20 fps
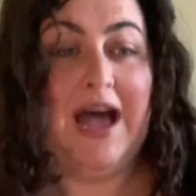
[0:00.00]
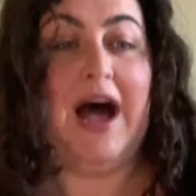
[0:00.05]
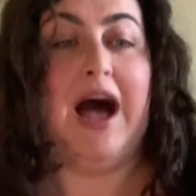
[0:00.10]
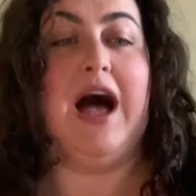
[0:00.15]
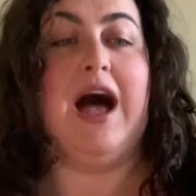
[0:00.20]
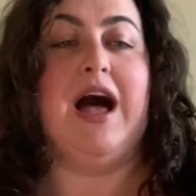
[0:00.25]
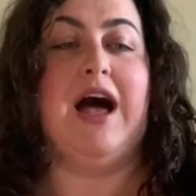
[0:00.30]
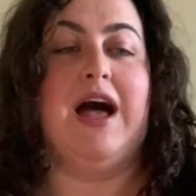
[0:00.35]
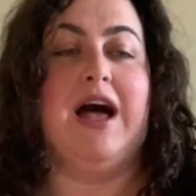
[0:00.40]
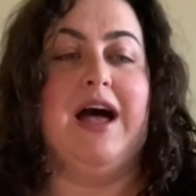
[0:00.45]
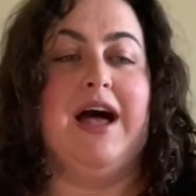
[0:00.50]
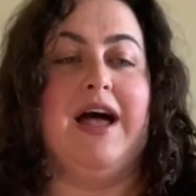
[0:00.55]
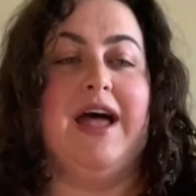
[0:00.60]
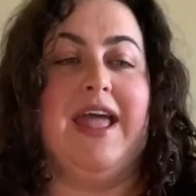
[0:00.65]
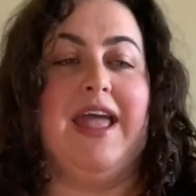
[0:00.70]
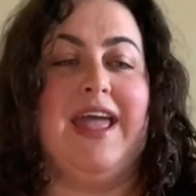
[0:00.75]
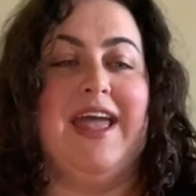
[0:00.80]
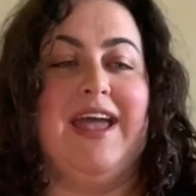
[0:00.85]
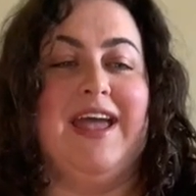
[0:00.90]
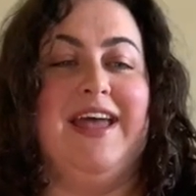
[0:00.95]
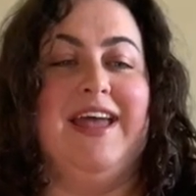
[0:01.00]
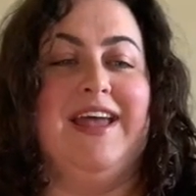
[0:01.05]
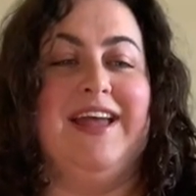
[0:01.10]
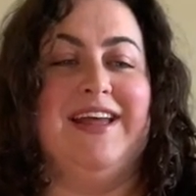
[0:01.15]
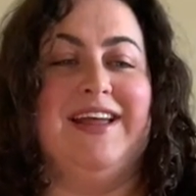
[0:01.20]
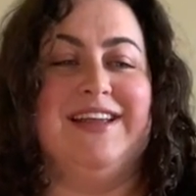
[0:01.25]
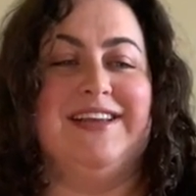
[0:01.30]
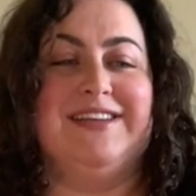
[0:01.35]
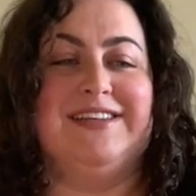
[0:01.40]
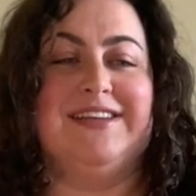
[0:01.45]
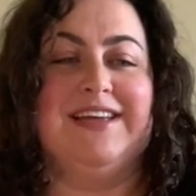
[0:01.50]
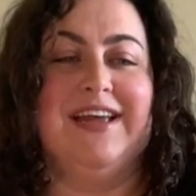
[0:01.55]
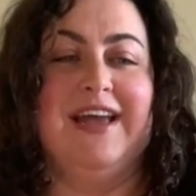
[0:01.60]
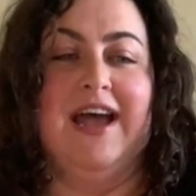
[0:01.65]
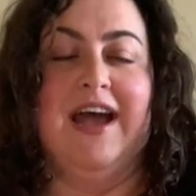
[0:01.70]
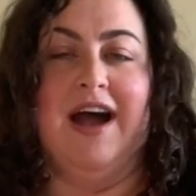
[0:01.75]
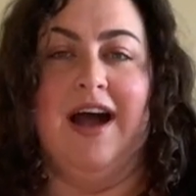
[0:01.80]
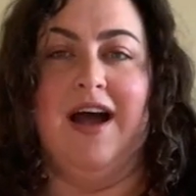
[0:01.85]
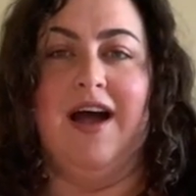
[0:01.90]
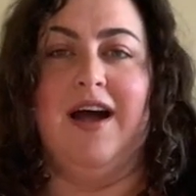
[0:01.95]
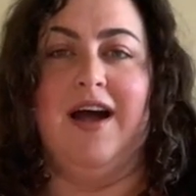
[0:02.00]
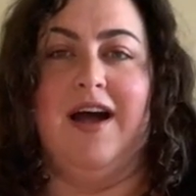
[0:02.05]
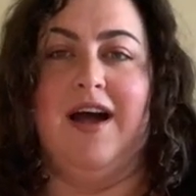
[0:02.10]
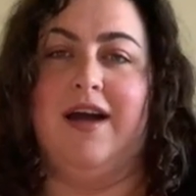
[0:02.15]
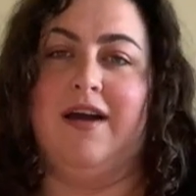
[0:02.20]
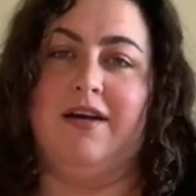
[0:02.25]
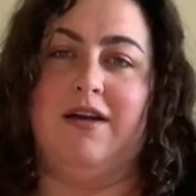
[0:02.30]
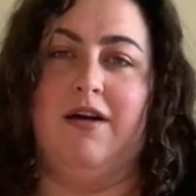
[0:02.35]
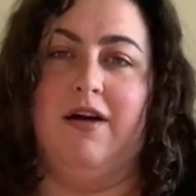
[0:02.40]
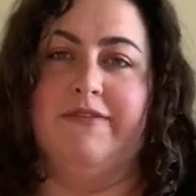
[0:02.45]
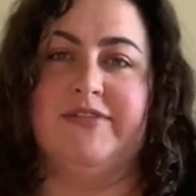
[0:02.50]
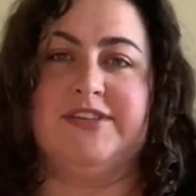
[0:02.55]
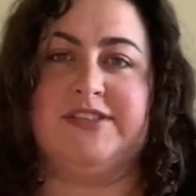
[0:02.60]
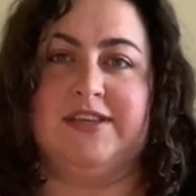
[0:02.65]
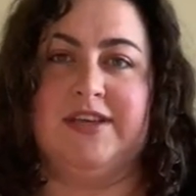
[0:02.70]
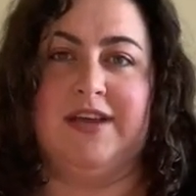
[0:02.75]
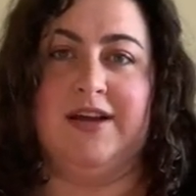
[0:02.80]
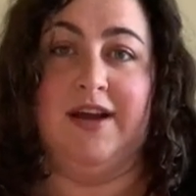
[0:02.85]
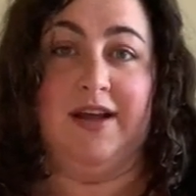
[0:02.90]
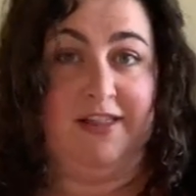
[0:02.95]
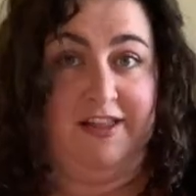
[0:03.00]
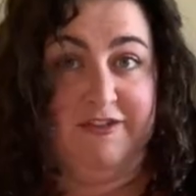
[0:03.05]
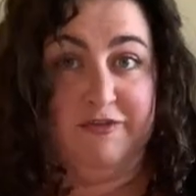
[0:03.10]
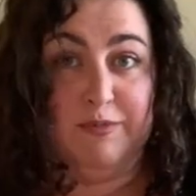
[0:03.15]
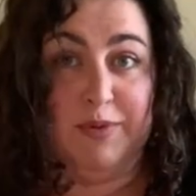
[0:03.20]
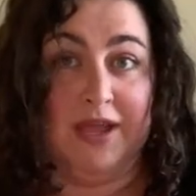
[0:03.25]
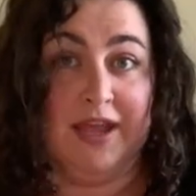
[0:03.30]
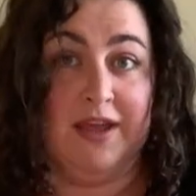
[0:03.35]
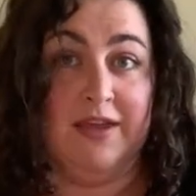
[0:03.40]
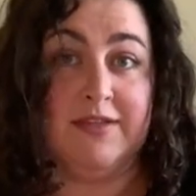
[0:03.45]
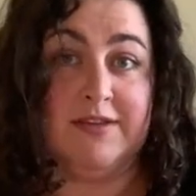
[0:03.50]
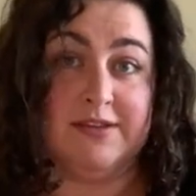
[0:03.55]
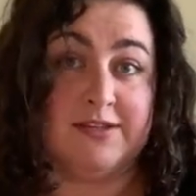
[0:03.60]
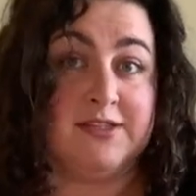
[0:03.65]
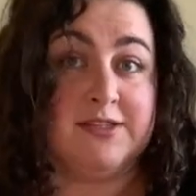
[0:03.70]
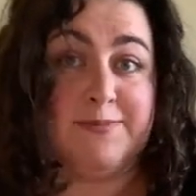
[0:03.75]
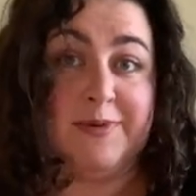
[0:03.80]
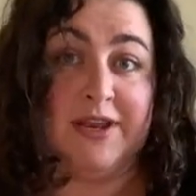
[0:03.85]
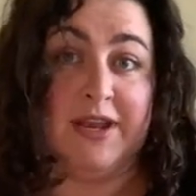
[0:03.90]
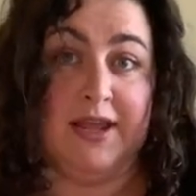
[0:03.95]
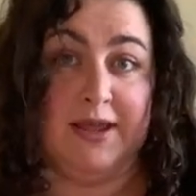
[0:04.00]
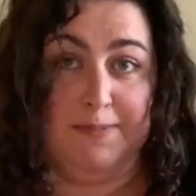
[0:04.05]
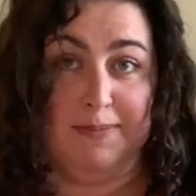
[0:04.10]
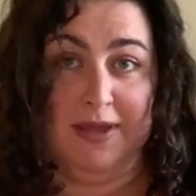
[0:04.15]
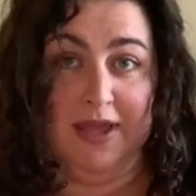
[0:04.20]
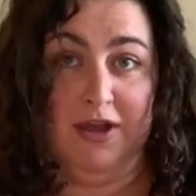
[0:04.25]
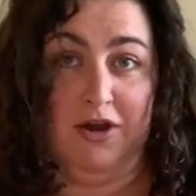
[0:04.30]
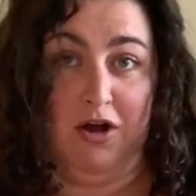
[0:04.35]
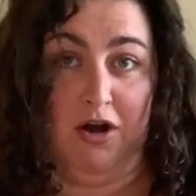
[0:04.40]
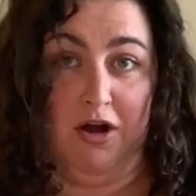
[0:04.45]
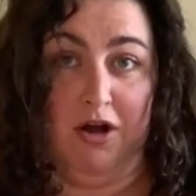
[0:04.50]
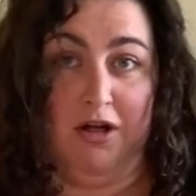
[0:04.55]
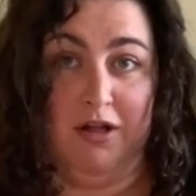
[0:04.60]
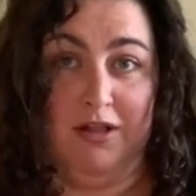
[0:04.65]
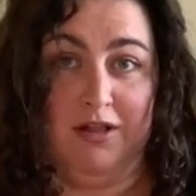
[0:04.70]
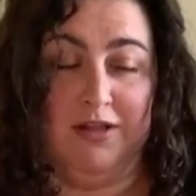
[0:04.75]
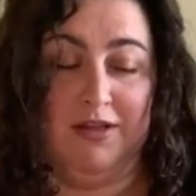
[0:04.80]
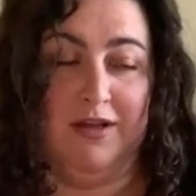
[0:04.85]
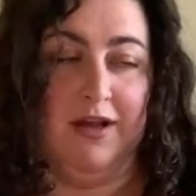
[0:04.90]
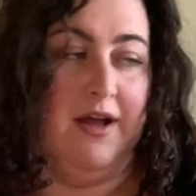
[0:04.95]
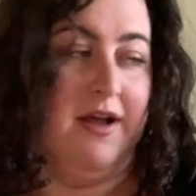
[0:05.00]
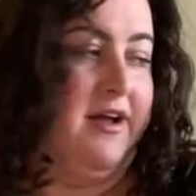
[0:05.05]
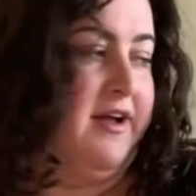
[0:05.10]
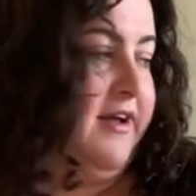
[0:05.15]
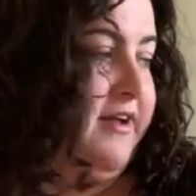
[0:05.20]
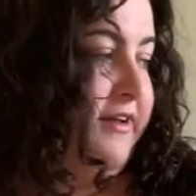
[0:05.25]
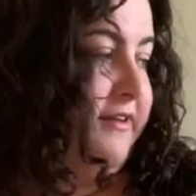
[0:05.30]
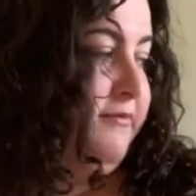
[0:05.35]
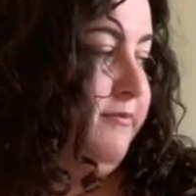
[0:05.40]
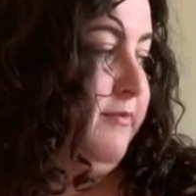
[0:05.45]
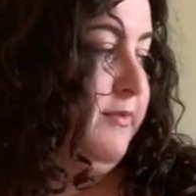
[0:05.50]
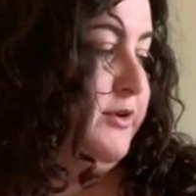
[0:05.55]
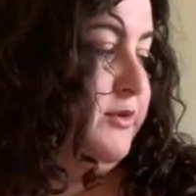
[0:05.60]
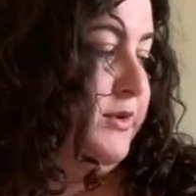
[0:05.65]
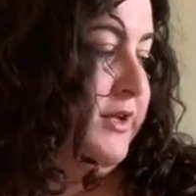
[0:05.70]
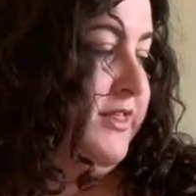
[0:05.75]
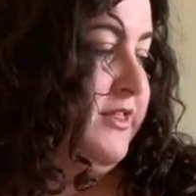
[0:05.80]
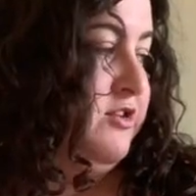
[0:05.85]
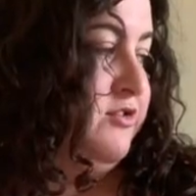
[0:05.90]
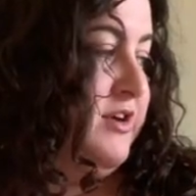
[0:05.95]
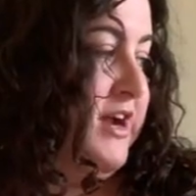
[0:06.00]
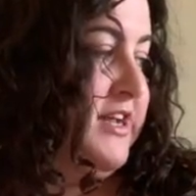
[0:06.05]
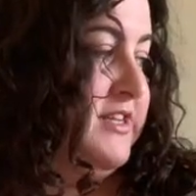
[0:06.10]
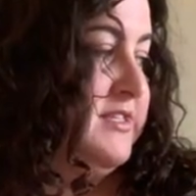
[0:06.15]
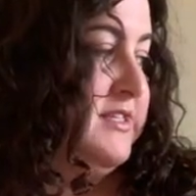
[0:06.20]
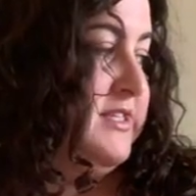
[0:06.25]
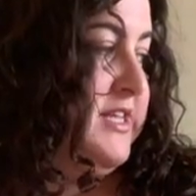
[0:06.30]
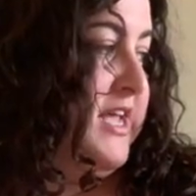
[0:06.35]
And obviously I love pink. This has been a pink haul between the dress